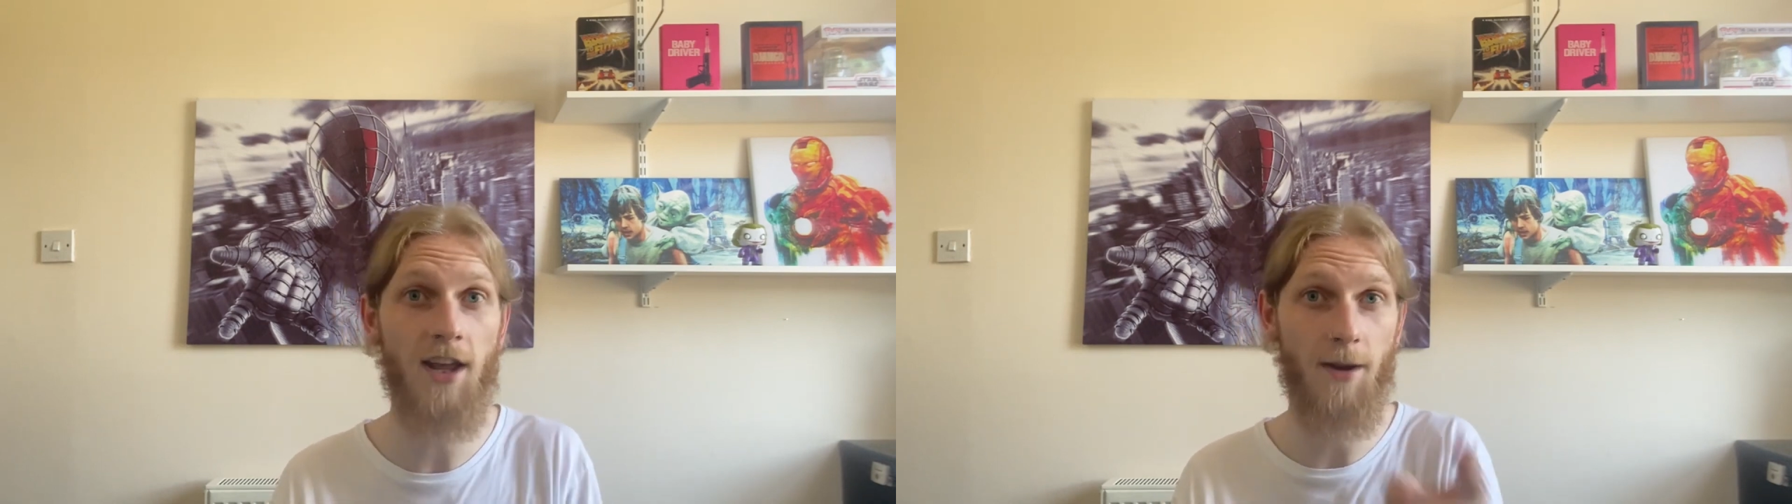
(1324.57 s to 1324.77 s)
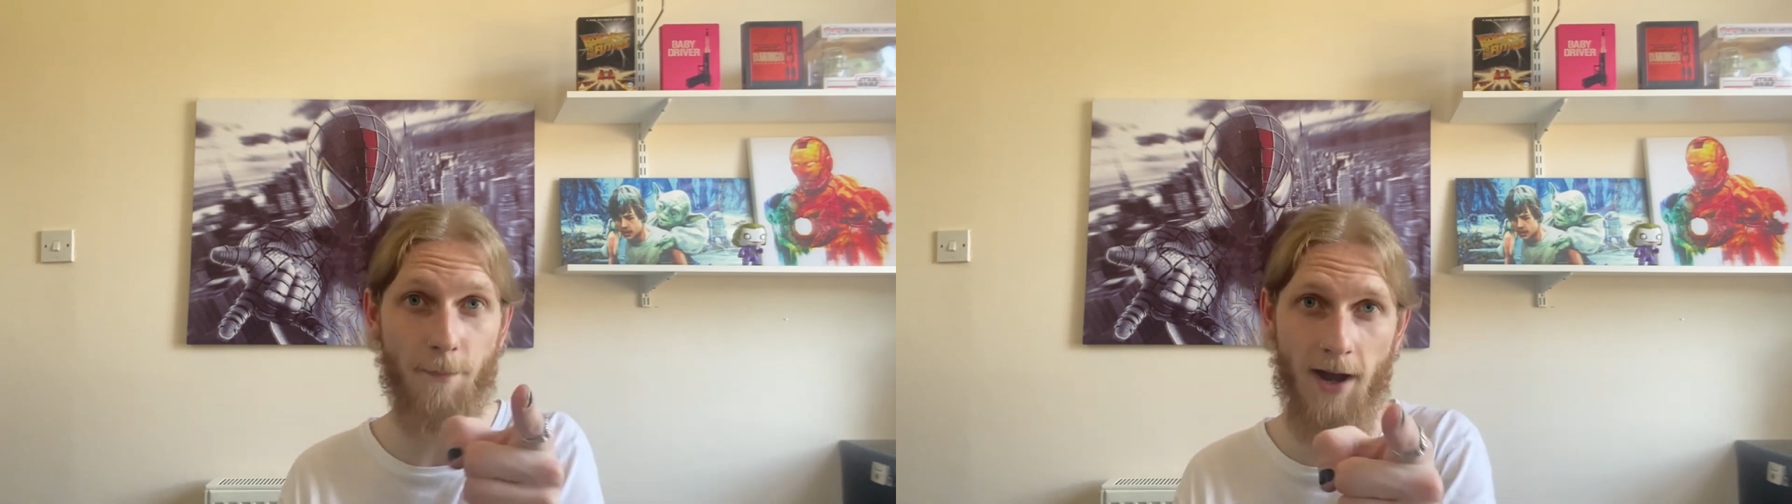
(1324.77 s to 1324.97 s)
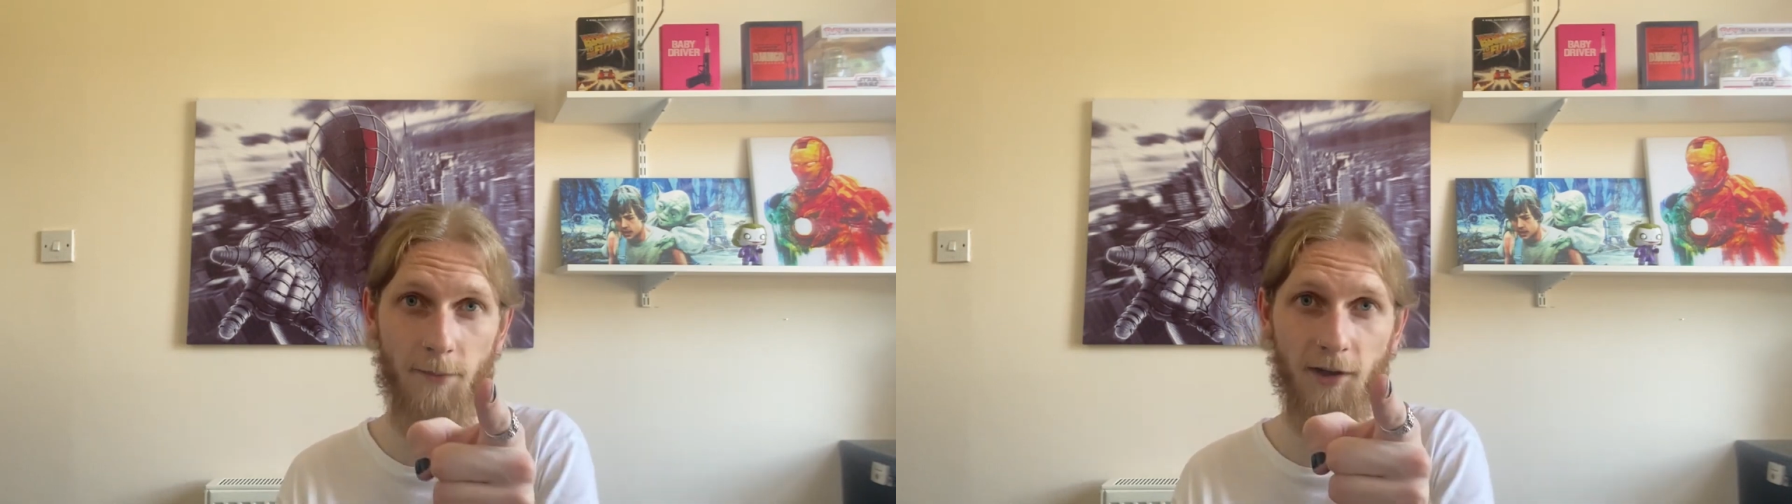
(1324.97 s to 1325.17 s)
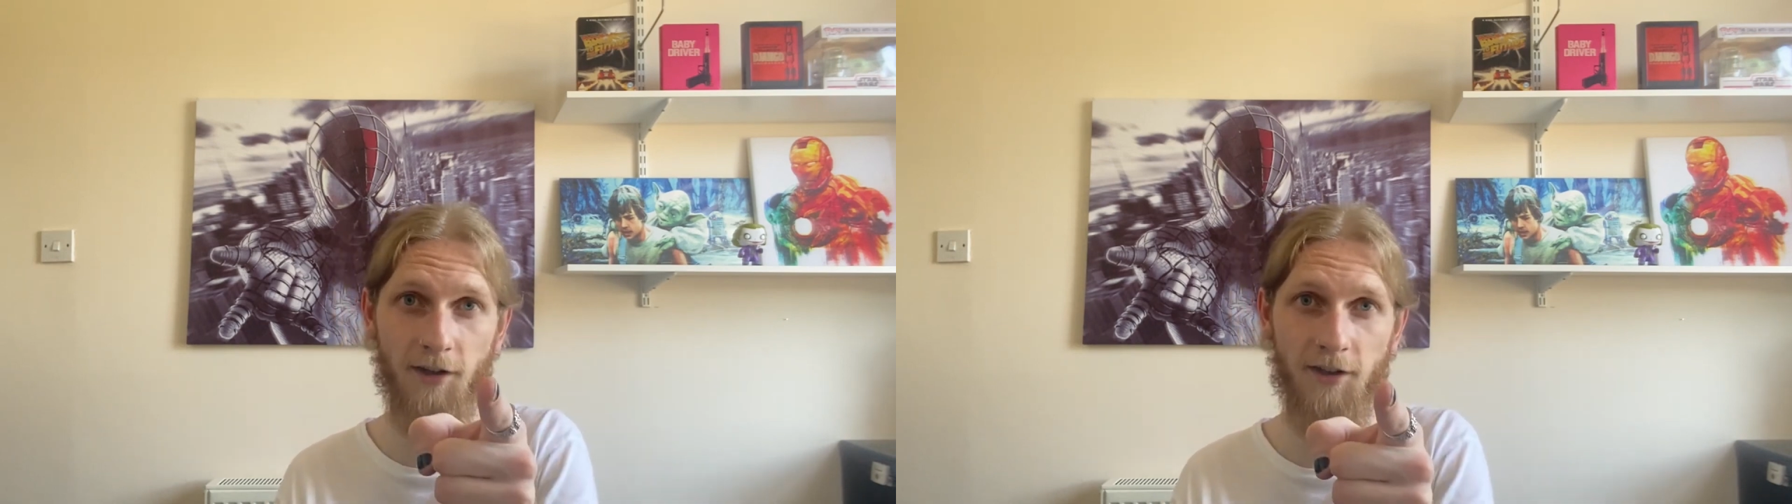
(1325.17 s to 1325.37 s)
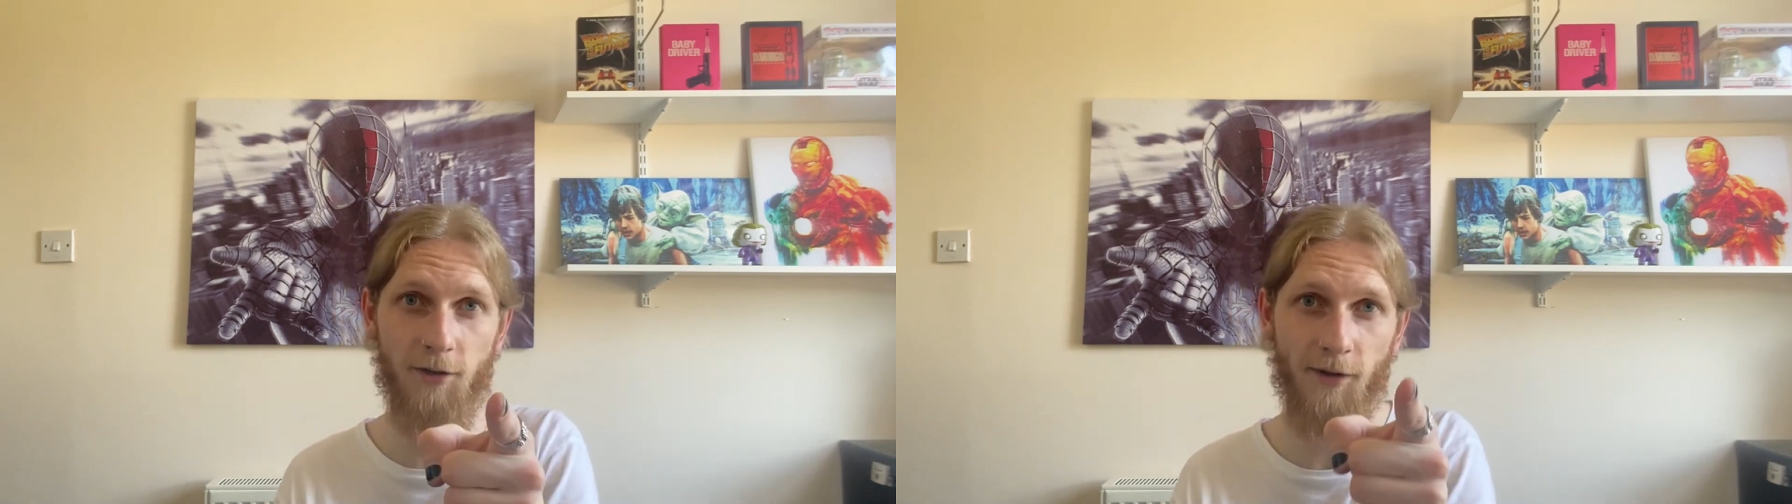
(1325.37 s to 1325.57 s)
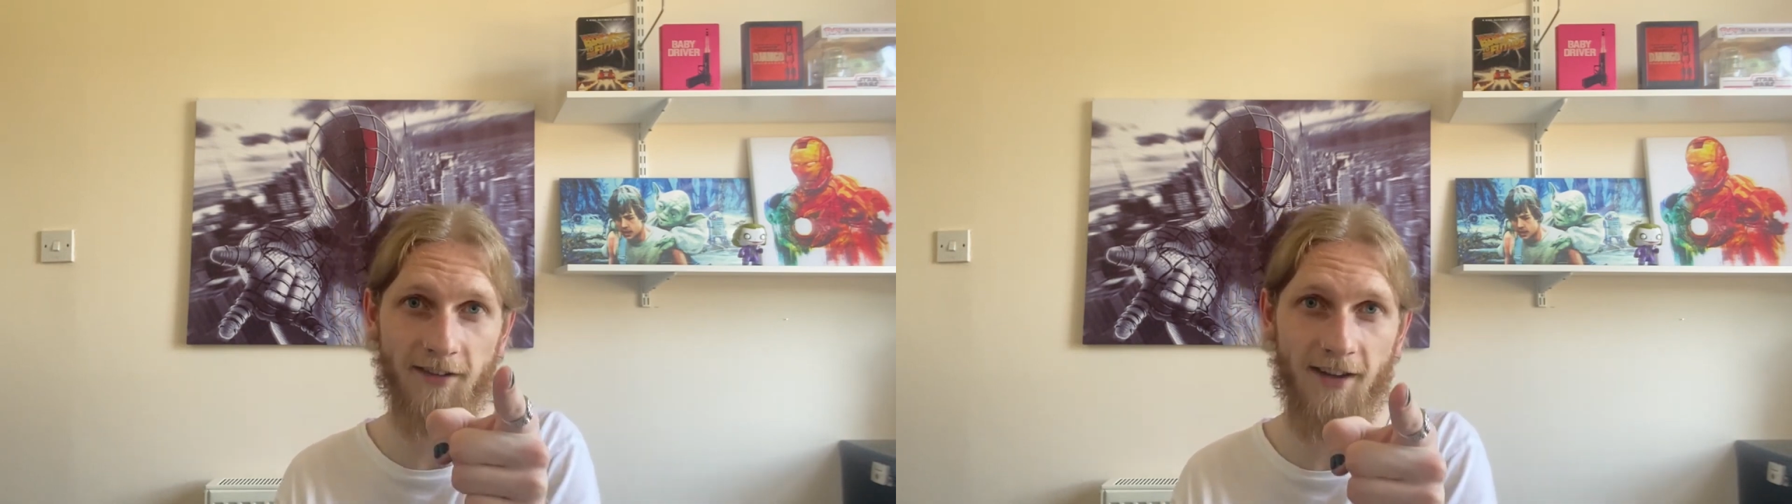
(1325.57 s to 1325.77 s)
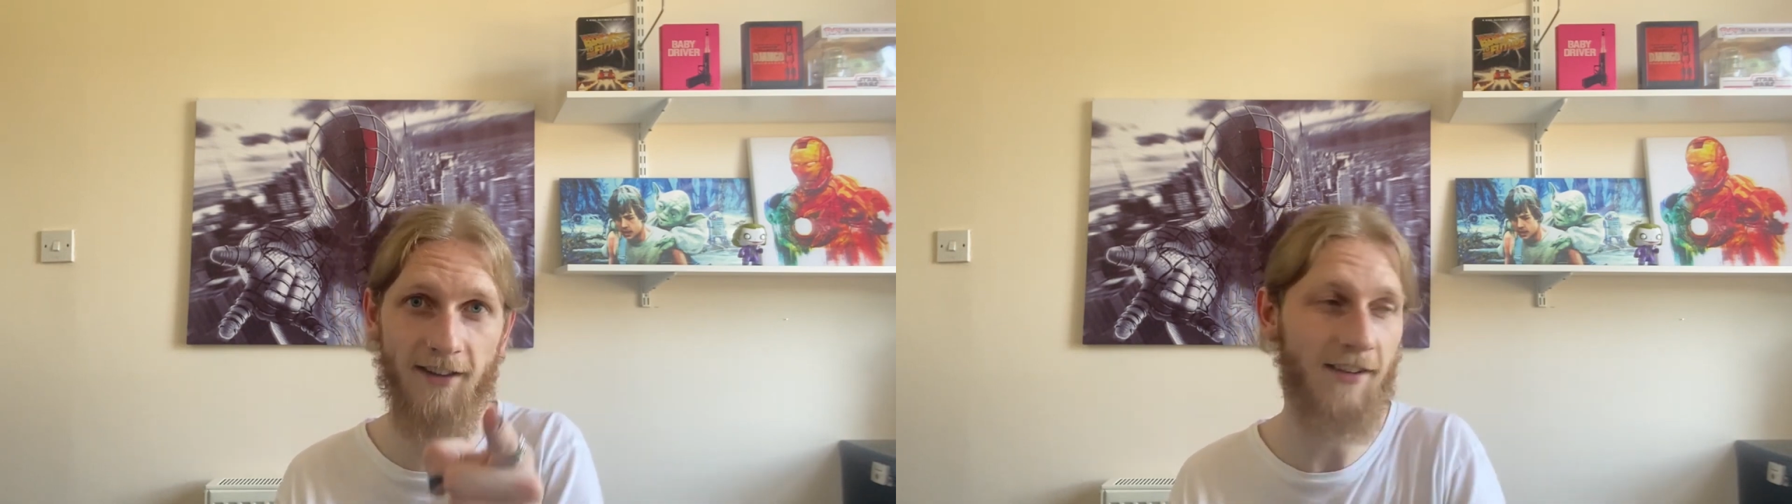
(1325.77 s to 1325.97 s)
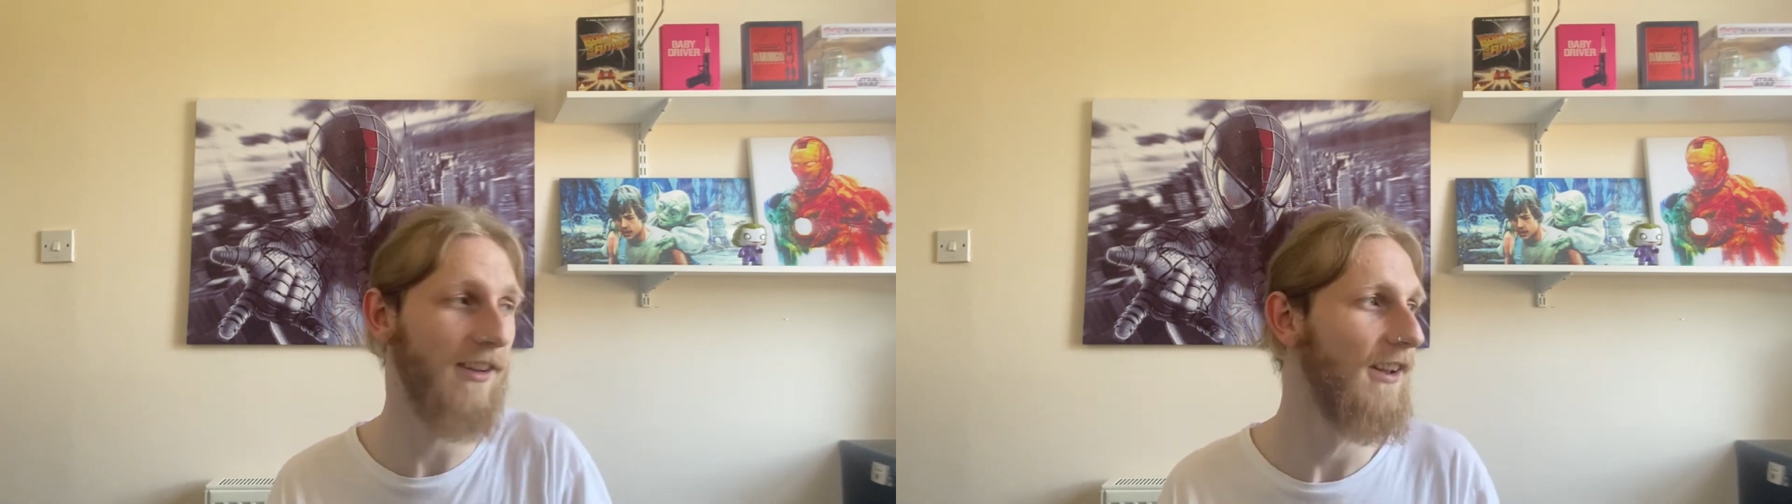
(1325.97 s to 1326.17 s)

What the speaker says: and Matt, I'm looking at you when I say this,